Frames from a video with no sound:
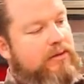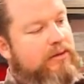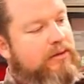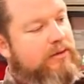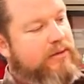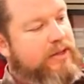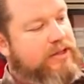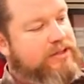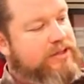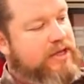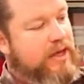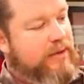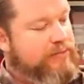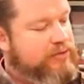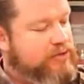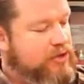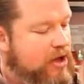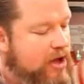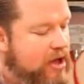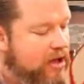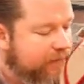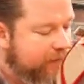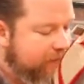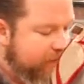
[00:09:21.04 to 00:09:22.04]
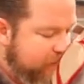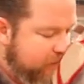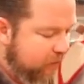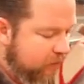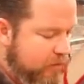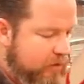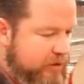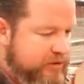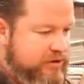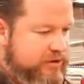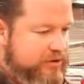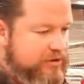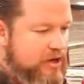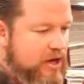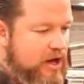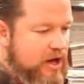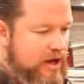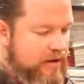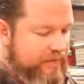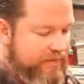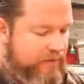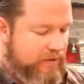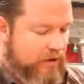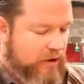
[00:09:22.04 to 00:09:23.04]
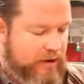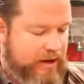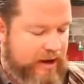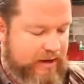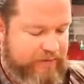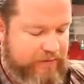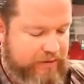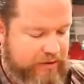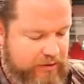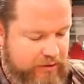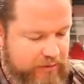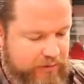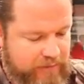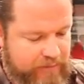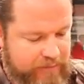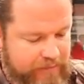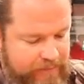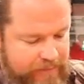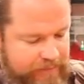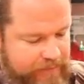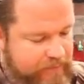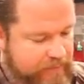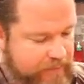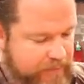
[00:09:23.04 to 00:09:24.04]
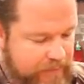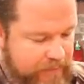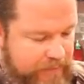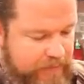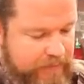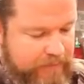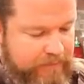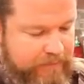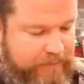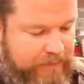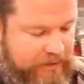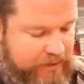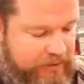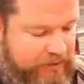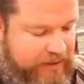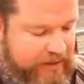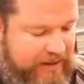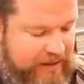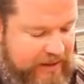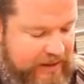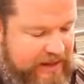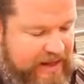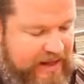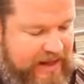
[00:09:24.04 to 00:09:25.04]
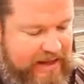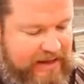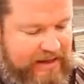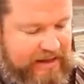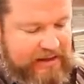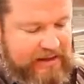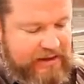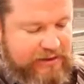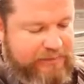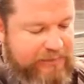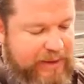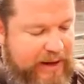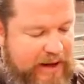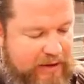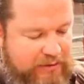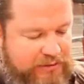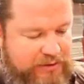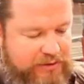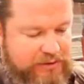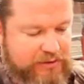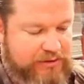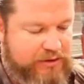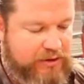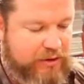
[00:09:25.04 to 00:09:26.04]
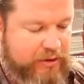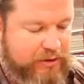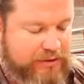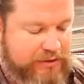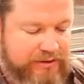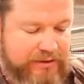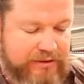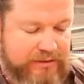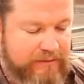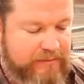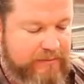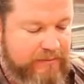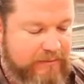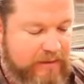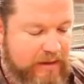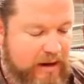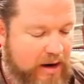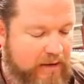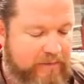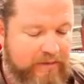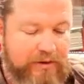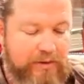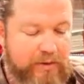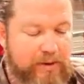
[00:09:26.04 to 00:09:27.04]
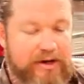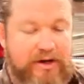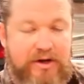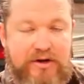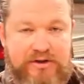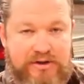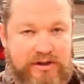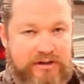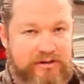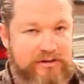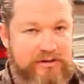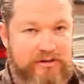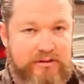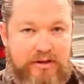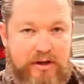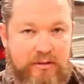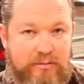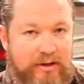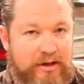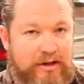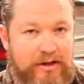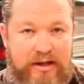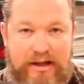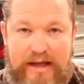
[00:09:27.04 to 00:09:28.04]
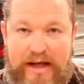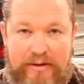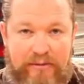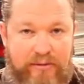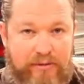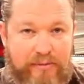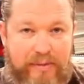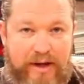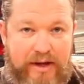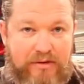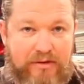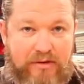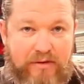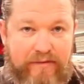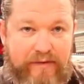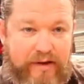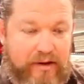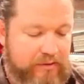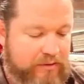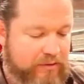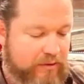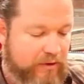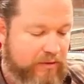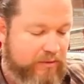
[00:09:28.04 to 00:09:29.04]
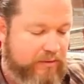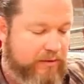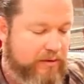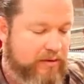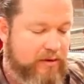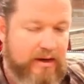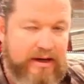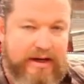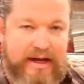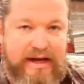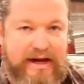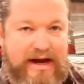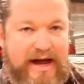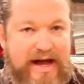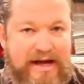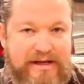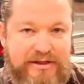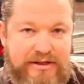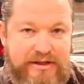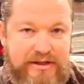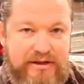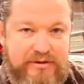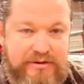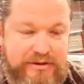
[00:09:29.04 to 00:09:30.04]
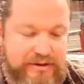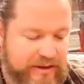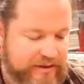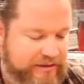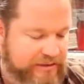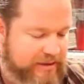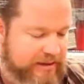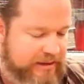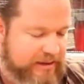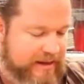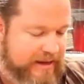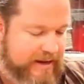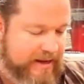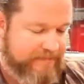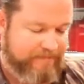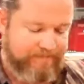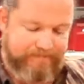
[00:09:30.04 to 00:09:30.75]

This comes off. Once it's off, all you have to do, you can get into any of these pouches, so it's however you want to use it. Completely aligned with micro Velcro. Again, eyes and ears, things like that.